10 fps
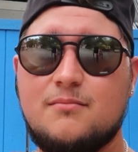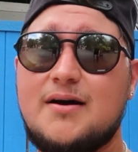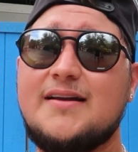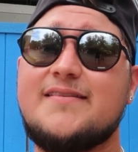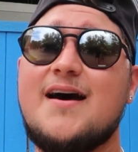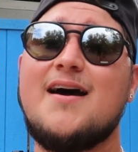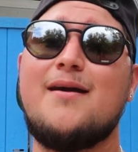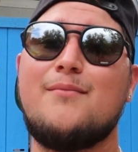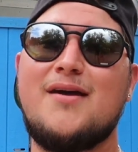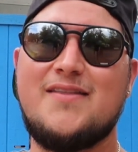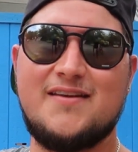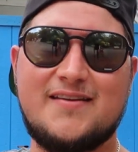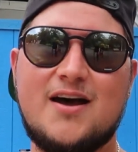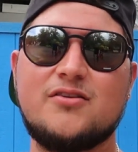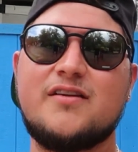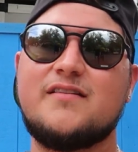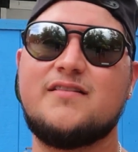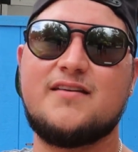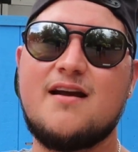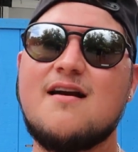my time in this house as a
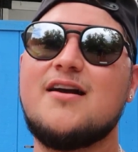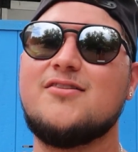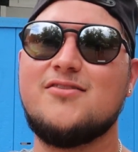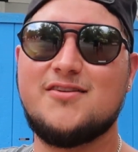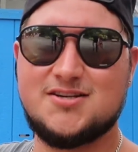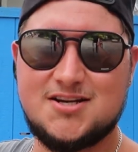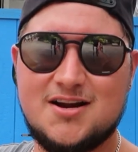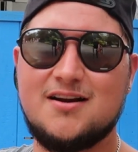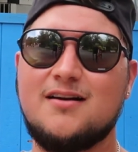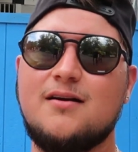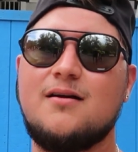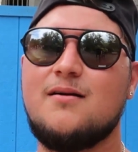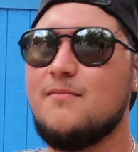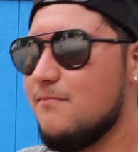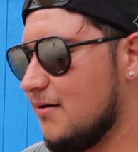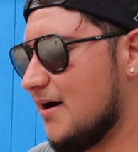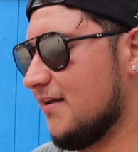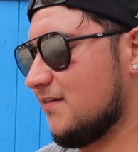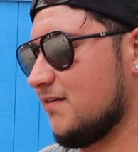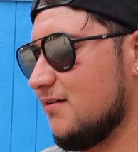scare actor this year,
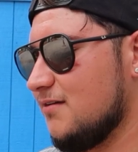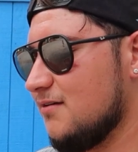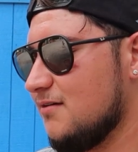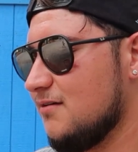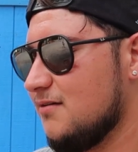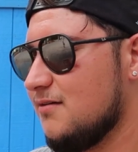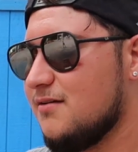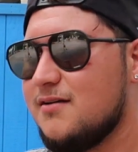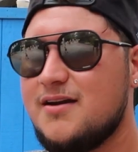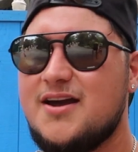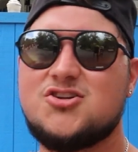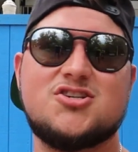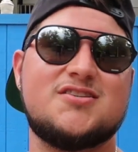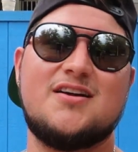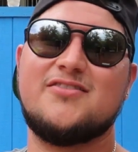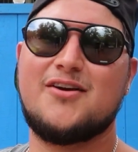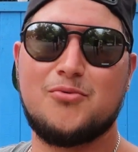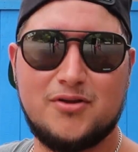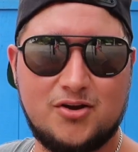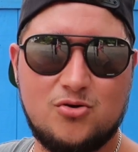but it just sounds like a
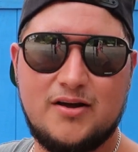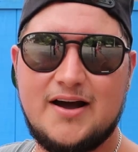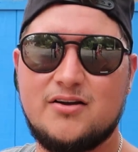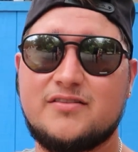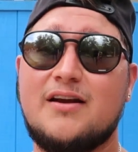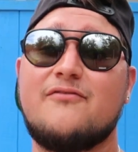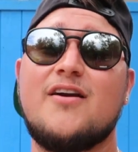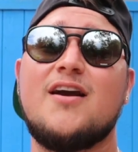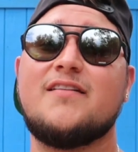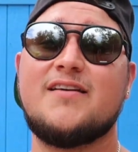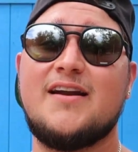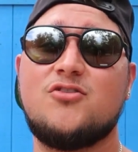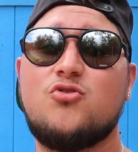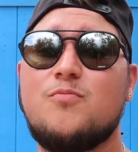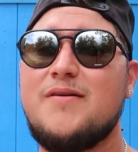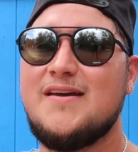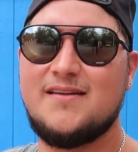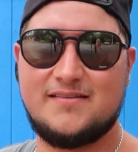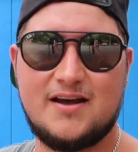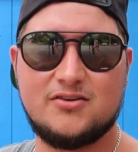really cool house and I'm very excited to be in
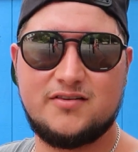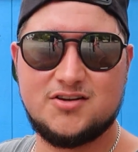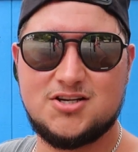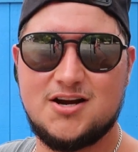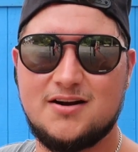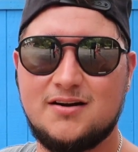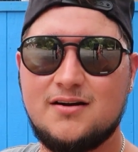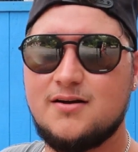this house this year.